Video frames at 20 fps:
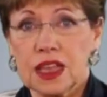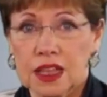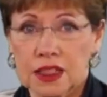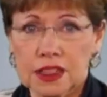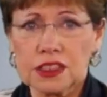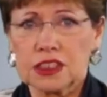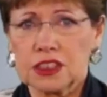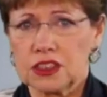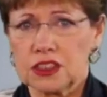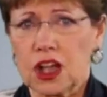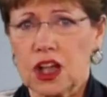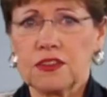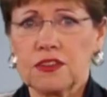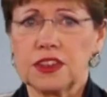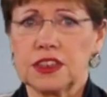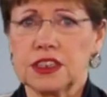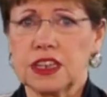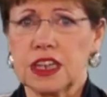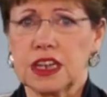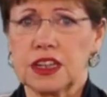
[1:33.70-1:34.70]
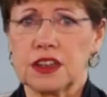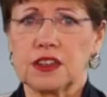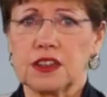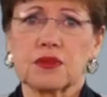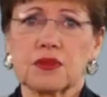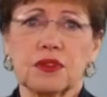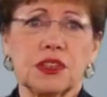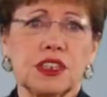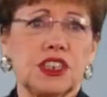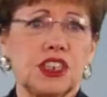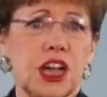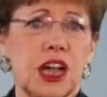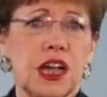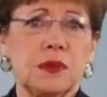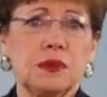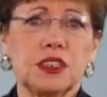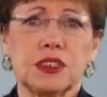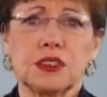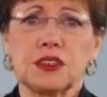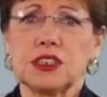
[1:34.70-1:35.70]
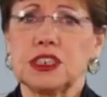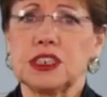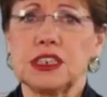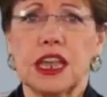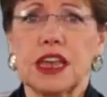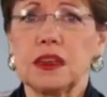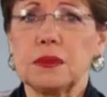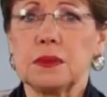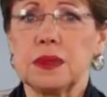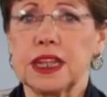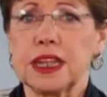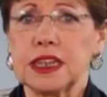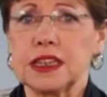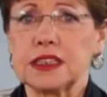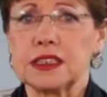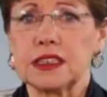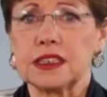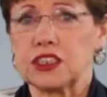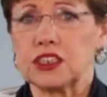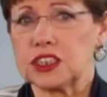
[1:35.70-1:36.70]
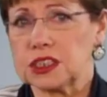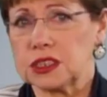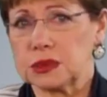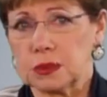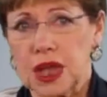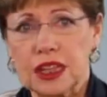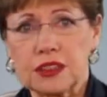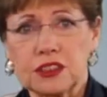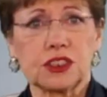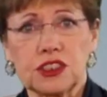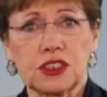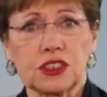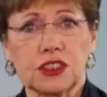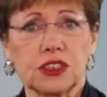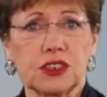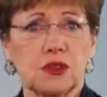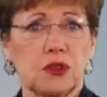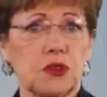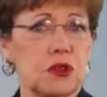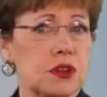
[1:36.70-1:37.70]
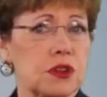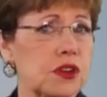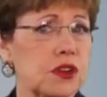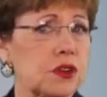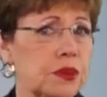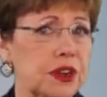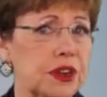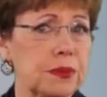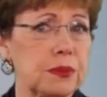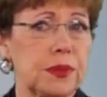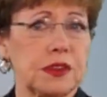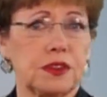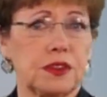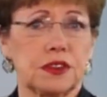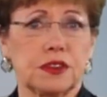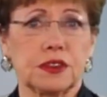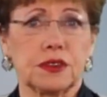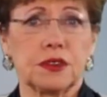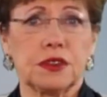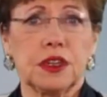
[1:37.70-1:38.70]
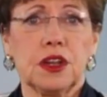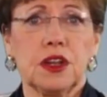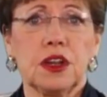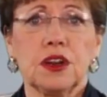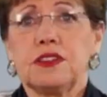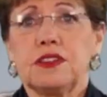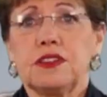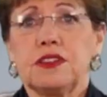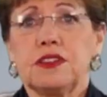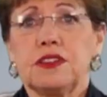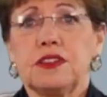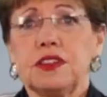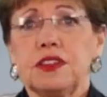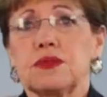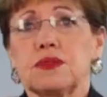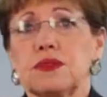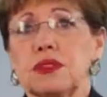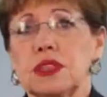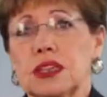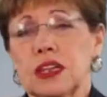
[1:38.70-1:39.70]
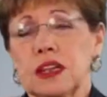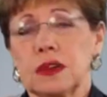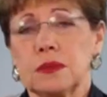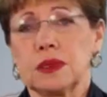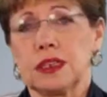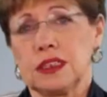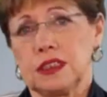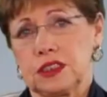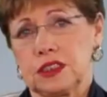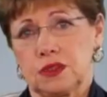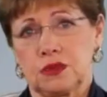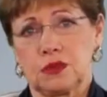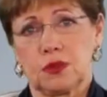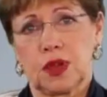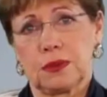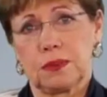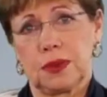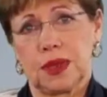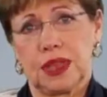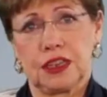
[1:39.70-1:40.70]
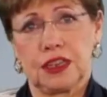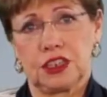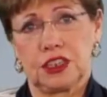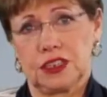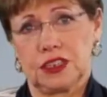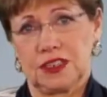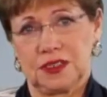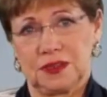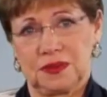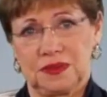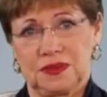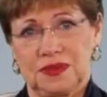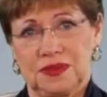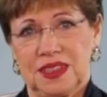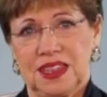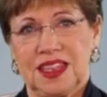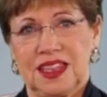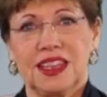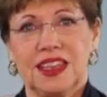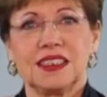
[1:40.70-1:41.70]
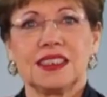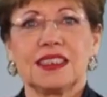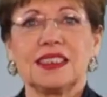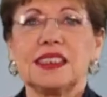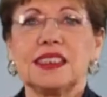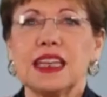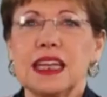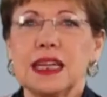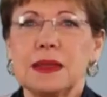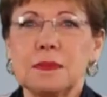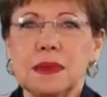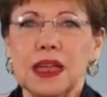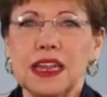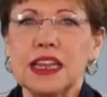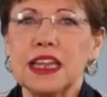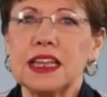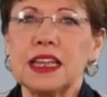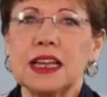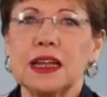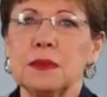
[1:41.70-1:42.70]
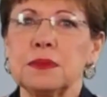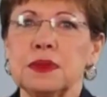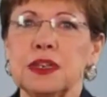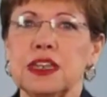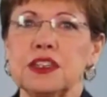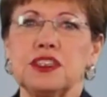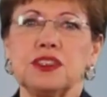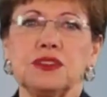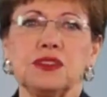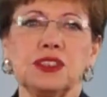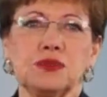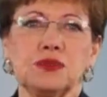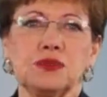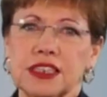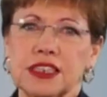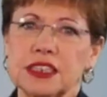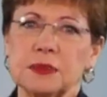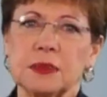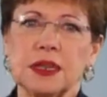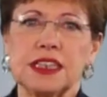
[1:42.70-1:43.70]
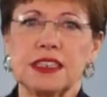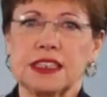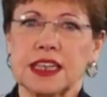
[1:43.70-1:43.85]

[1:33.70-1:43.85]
This is often done through a job search database such as Monster or Career Builder, or even through the company's own web pages. Today, many companies use resume